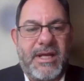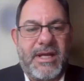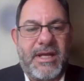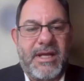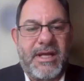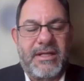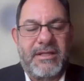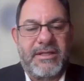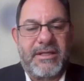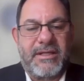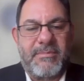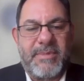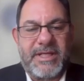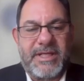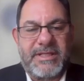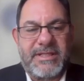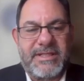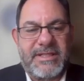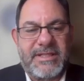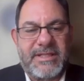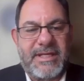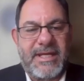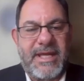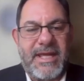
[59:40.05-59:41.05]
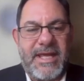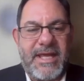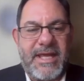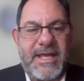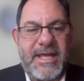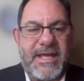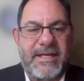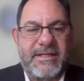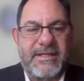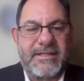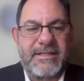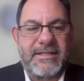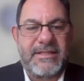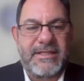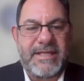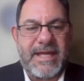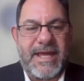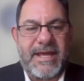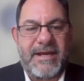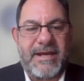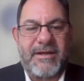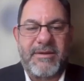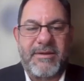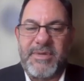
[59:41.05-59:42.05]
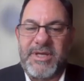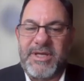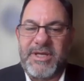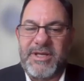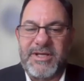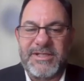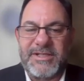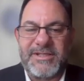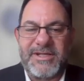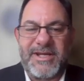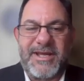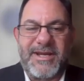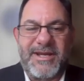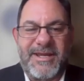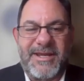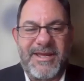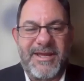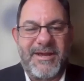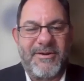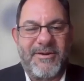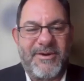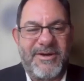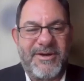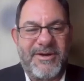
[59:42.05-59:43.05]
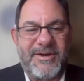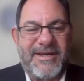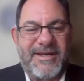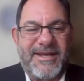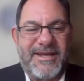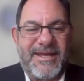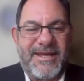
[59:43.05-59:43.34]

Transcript: limit, and that ought to be an exciting hour.